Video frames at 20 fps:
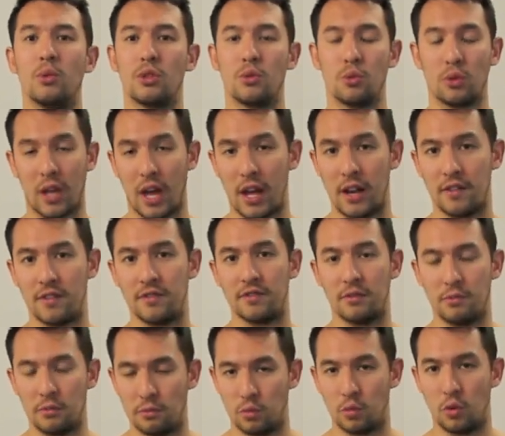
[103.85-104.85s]
which
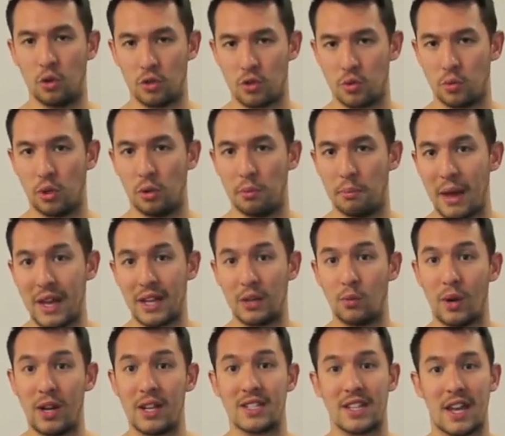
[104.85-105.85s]
will make,
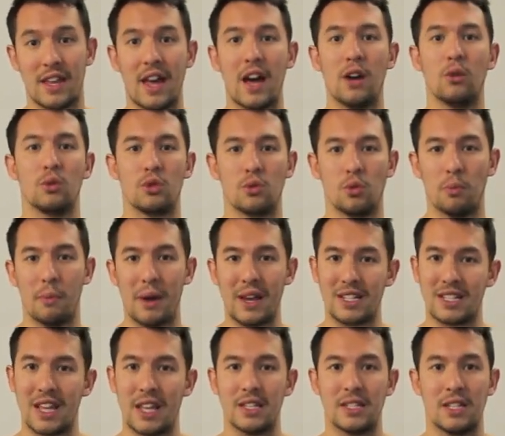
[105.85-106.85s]
when I say that, which will make
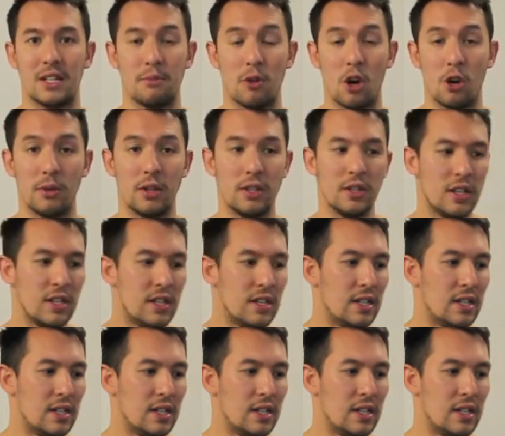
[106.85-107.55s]
sense in a moment.